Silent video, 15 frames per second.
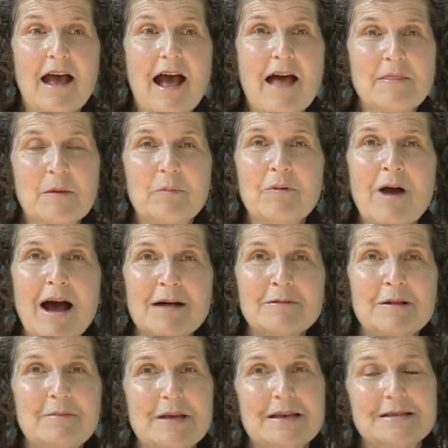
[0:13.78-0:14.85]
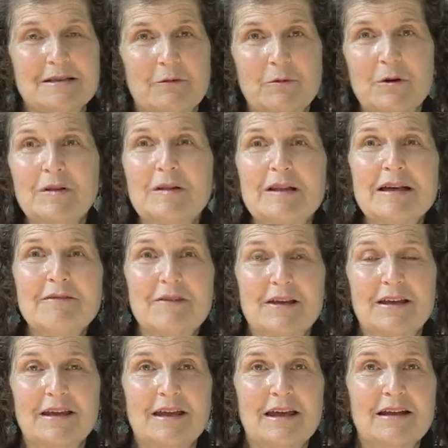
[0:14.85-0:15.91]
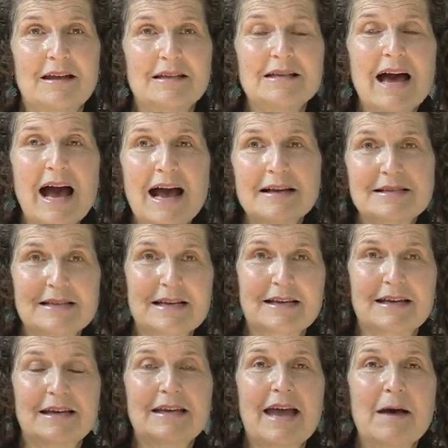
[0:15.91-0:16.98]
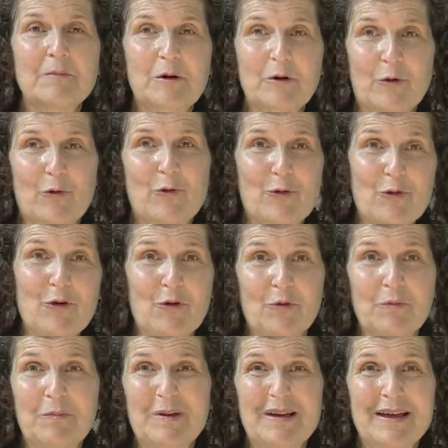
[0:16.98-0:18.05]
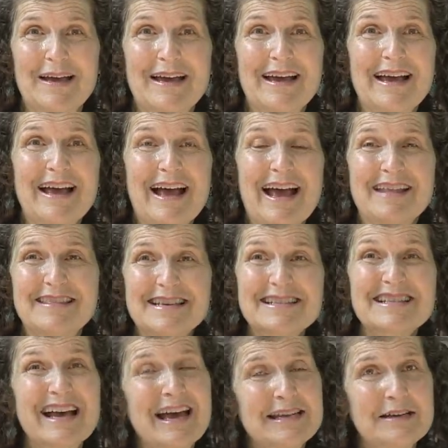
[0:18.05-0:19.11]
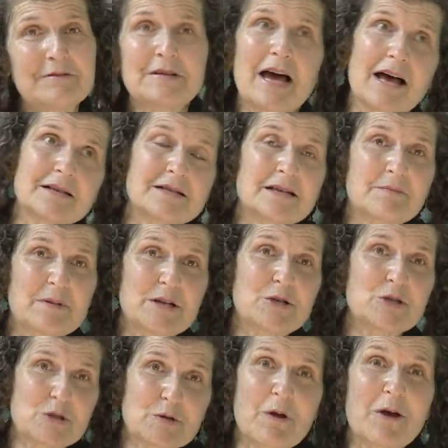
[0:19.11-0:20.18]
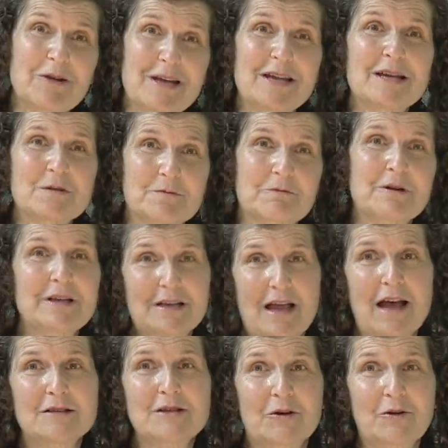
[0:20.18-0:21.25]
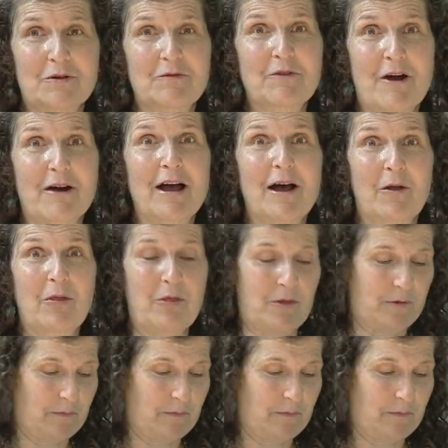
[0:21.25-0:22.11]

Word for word: And the problem is that we're living in a toxic chemical soup. And this kind of toxic minestrone is really not so good for our health.